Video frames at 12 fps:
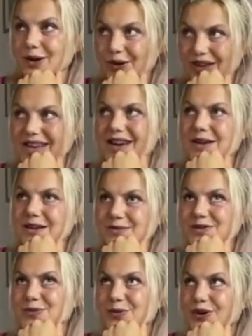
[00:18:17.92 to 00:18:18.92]
okay, I
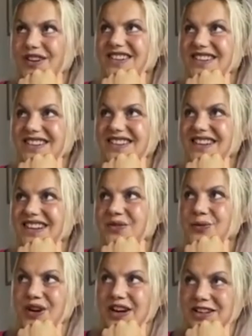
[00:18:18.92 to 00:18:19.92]
am supported
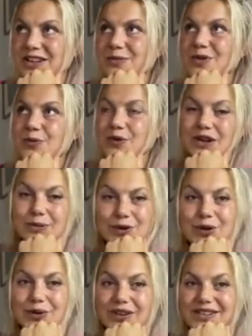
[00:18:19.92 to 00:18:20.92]
in where I am and where I'm
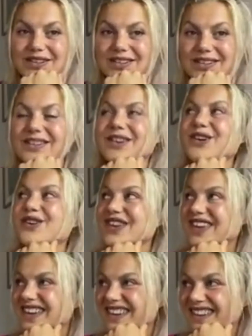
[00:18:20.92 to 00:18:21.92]
going.
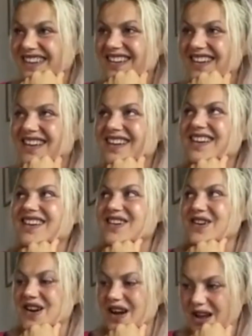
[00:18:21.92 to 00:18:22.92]
Okay,
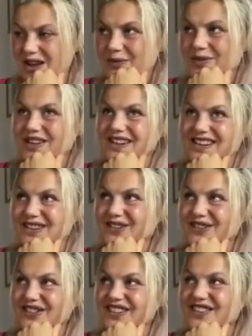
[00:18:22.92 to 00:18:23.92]
I am not
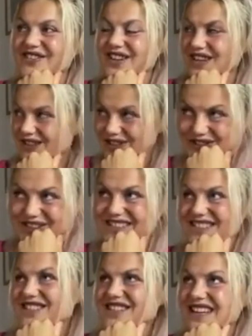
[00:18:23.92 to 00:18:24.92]
alone. We can do
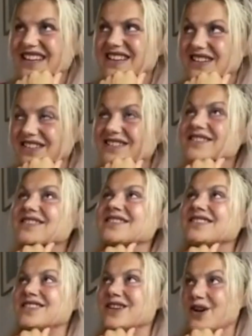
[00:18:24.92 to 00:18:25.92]
this together.
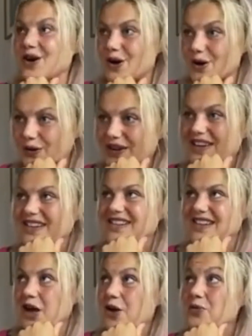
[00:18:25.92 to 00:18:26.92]
Okay,
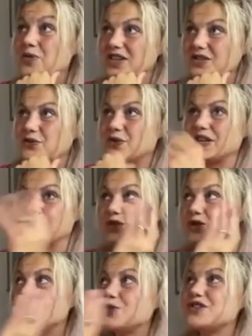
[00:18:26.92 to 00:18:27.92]
now I'm entering a
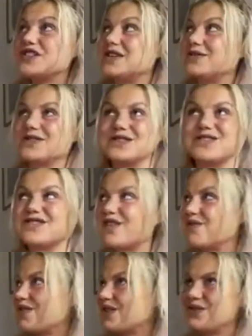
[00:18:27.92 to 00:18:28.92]
new shift.
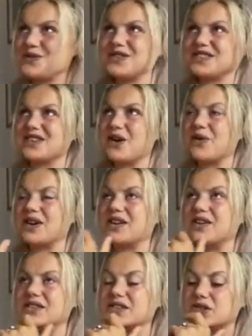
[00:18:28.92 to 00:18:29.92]
Something new is going
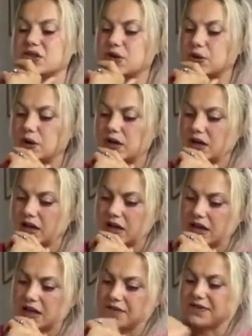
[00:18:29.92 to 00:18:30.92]
on. So
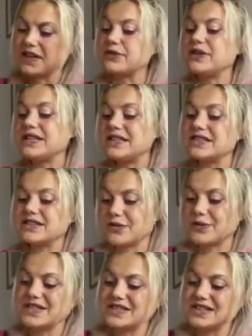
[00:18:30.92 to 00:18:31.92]
if I read this
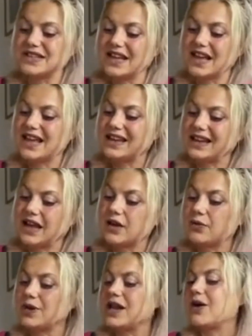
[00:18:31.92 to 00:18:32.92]
question, and
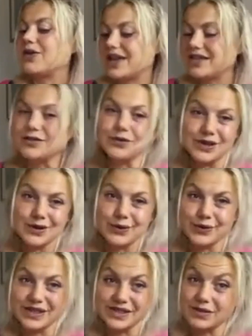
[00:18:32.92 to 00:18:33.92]
without answering your
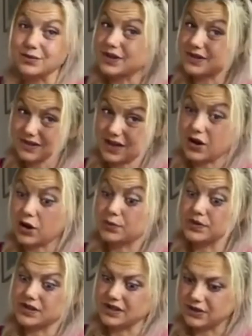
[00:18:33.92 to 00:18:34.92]
question, because I
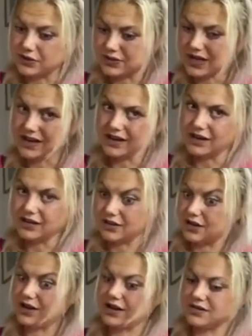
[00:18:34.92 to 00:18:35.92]
obviously do that a lot,
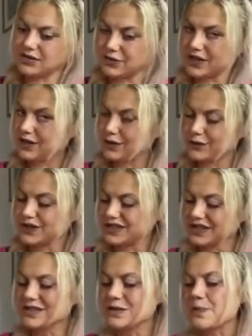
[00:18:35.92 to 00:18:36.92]
not answering the
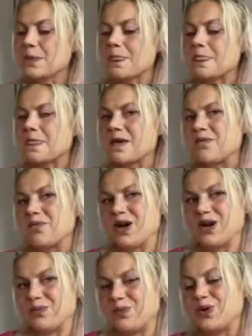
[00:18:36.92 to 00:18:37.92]
questions,
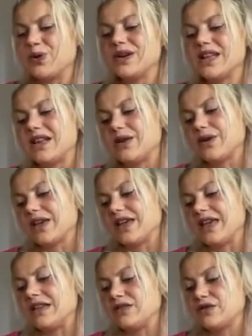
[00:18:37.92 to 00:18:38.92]
but purely looking
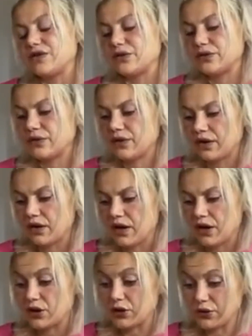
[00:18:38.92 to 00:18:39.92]
into
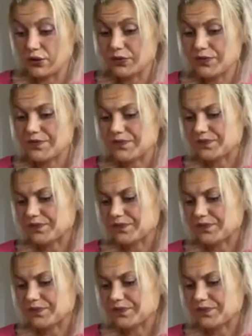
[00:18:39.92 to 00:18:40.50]
you,